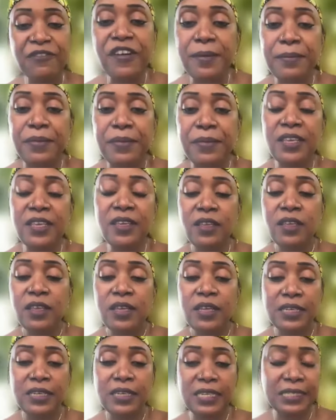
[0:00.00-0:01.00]
So the
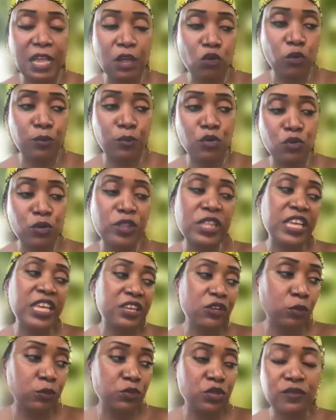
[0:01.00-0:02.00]
woman is the one
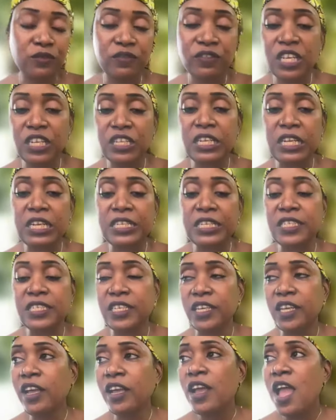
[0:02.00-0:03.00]
who takes care of